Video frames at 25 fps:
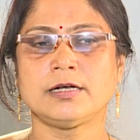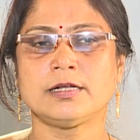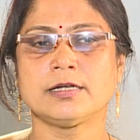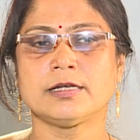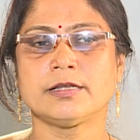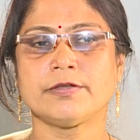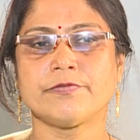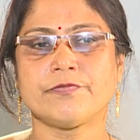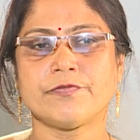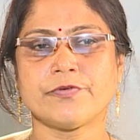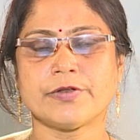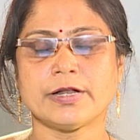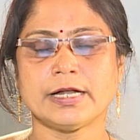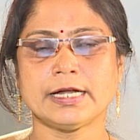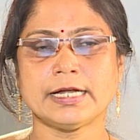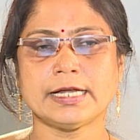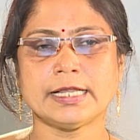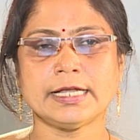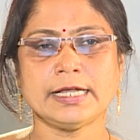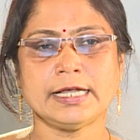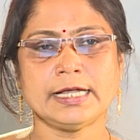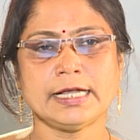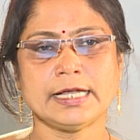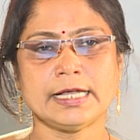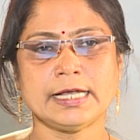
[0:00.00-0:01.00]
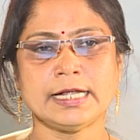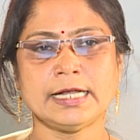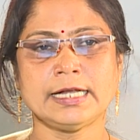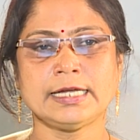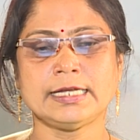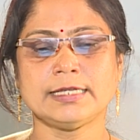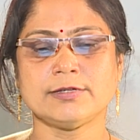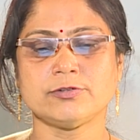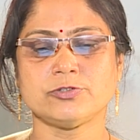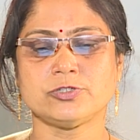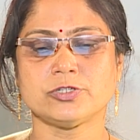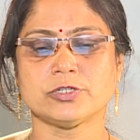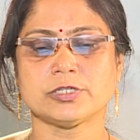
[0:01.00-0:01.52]
different end
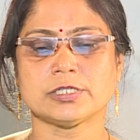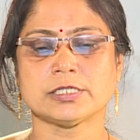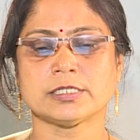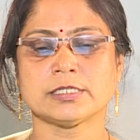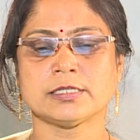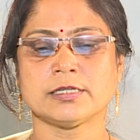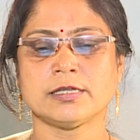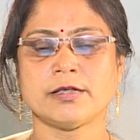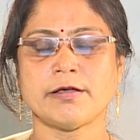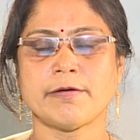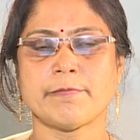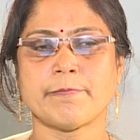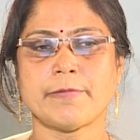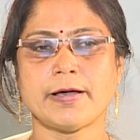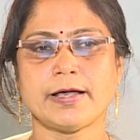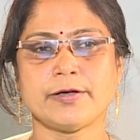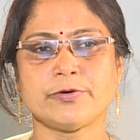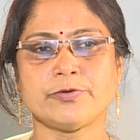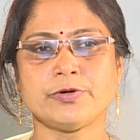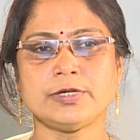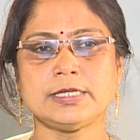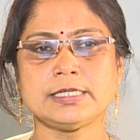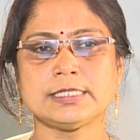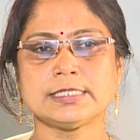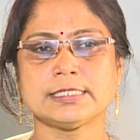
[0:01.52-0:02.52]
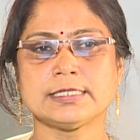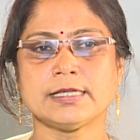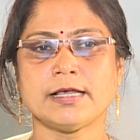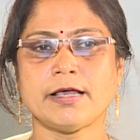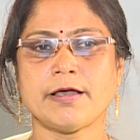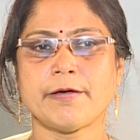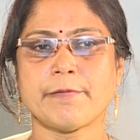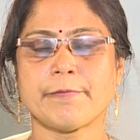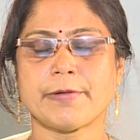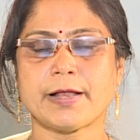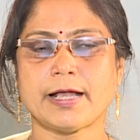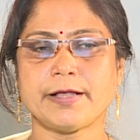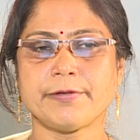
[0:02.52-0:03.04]
users, by which
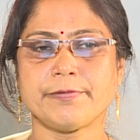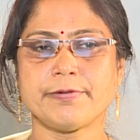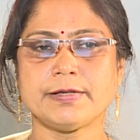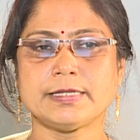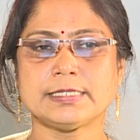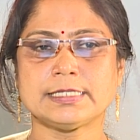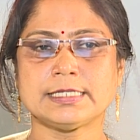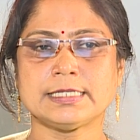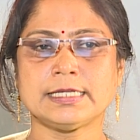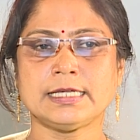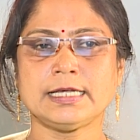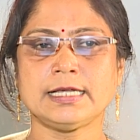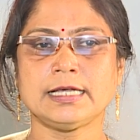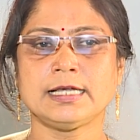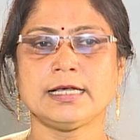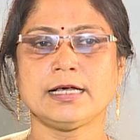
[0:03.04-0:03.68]
privacy,